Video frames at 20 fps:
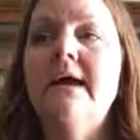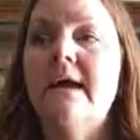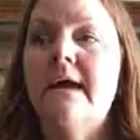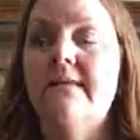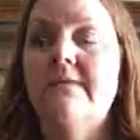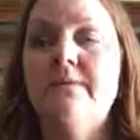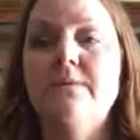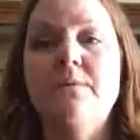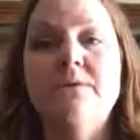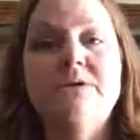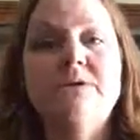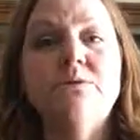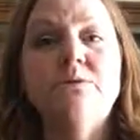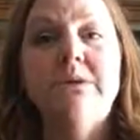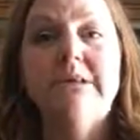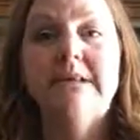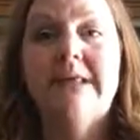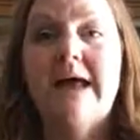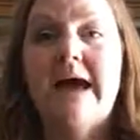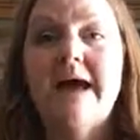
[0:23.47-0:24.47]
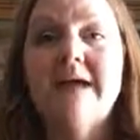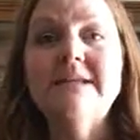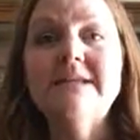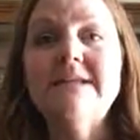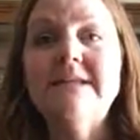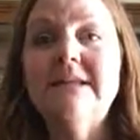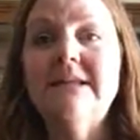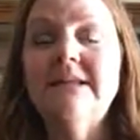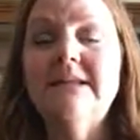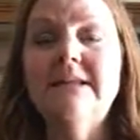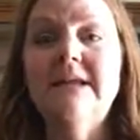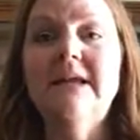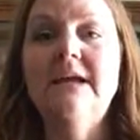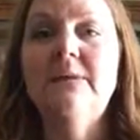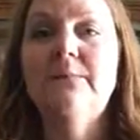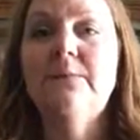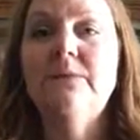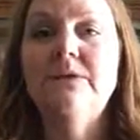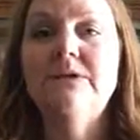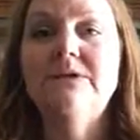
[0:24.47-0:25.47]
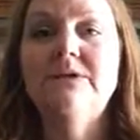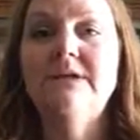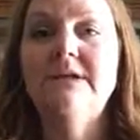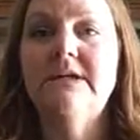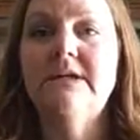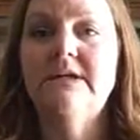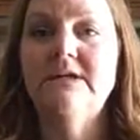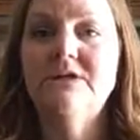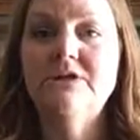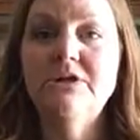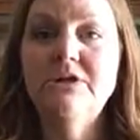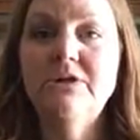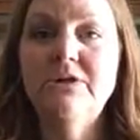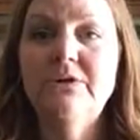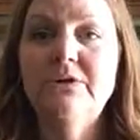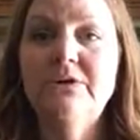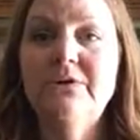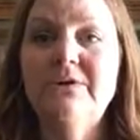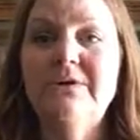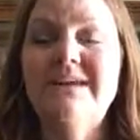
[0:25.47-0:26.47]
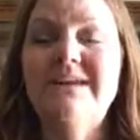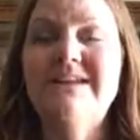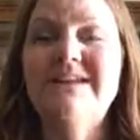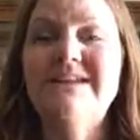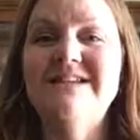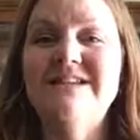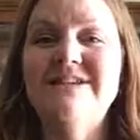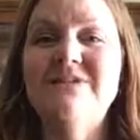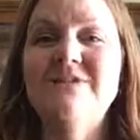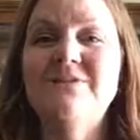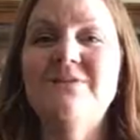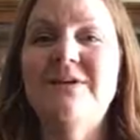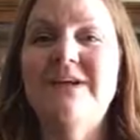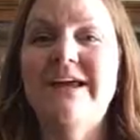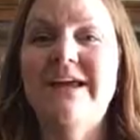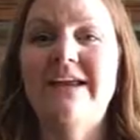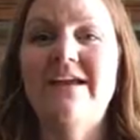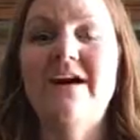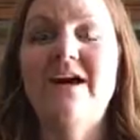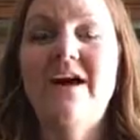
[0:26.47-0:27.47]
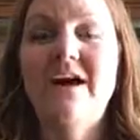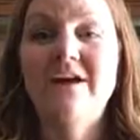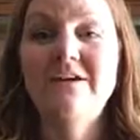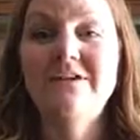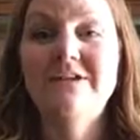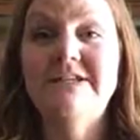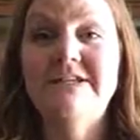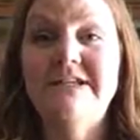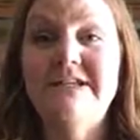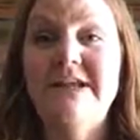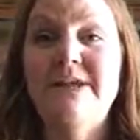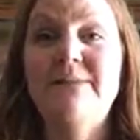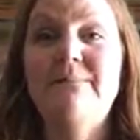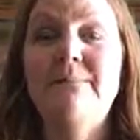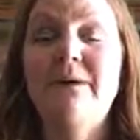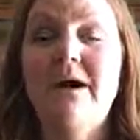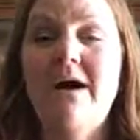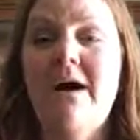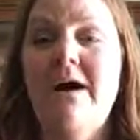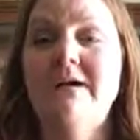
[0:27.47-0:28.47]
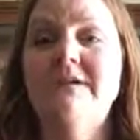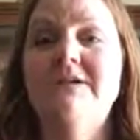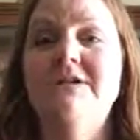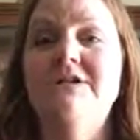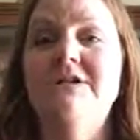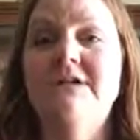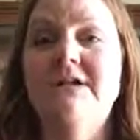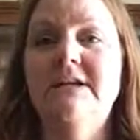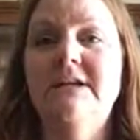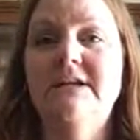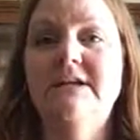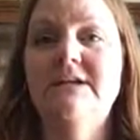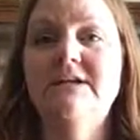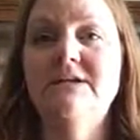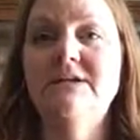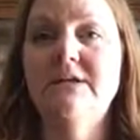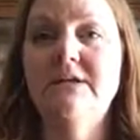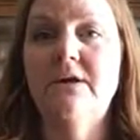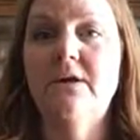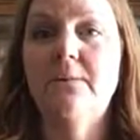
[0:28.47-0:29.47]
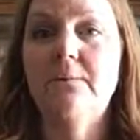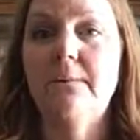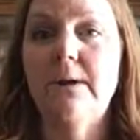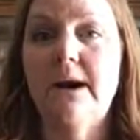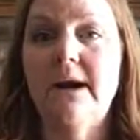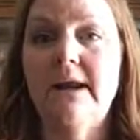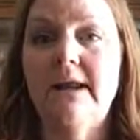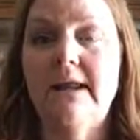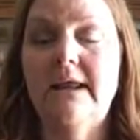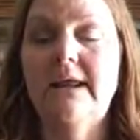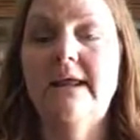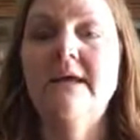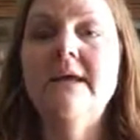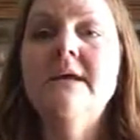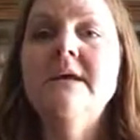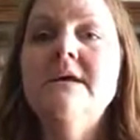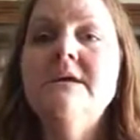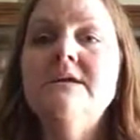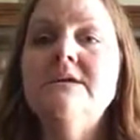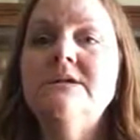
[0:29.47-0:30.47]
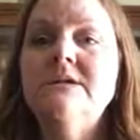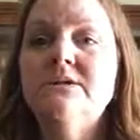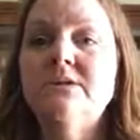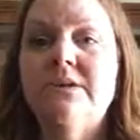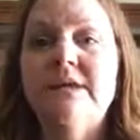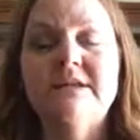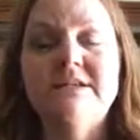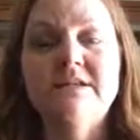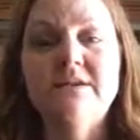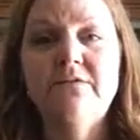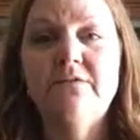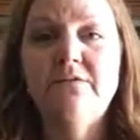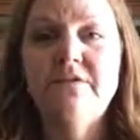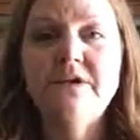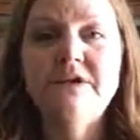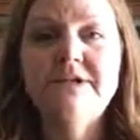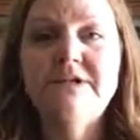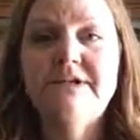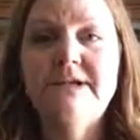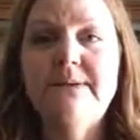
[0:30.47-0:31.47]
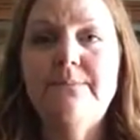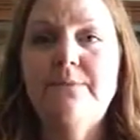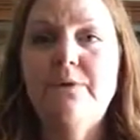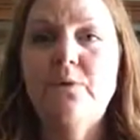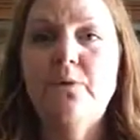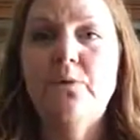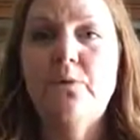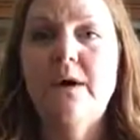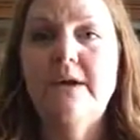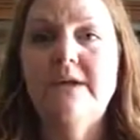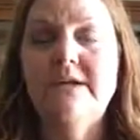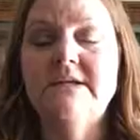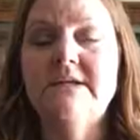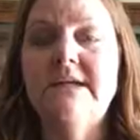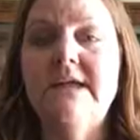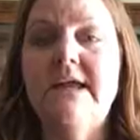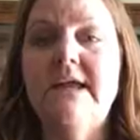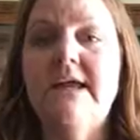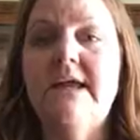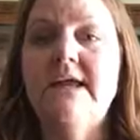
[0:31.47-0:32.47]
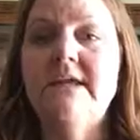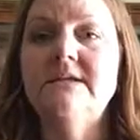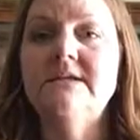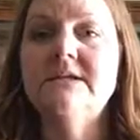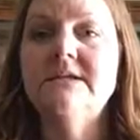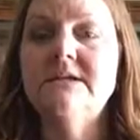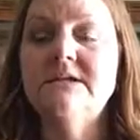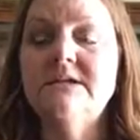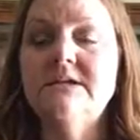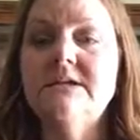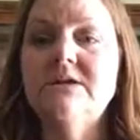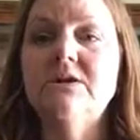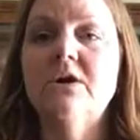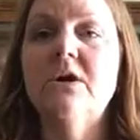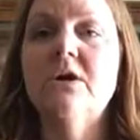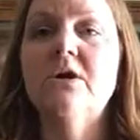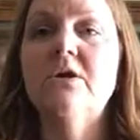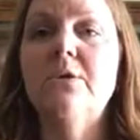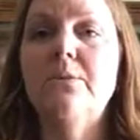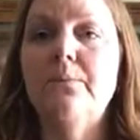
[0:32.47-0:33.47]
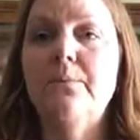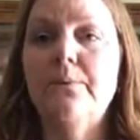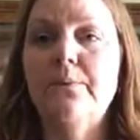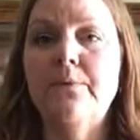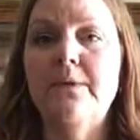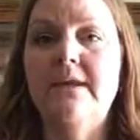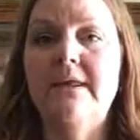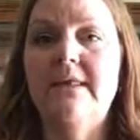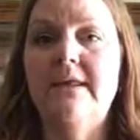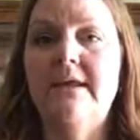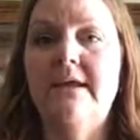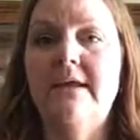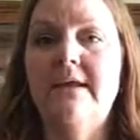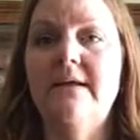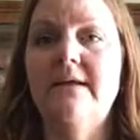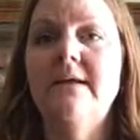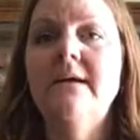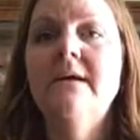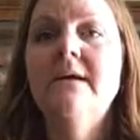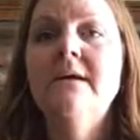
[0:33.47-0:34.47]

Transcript: And the most relaxing thing a person can do is to get deep oxygen into their body. So that's the first step you'll want to take, is to start breathing.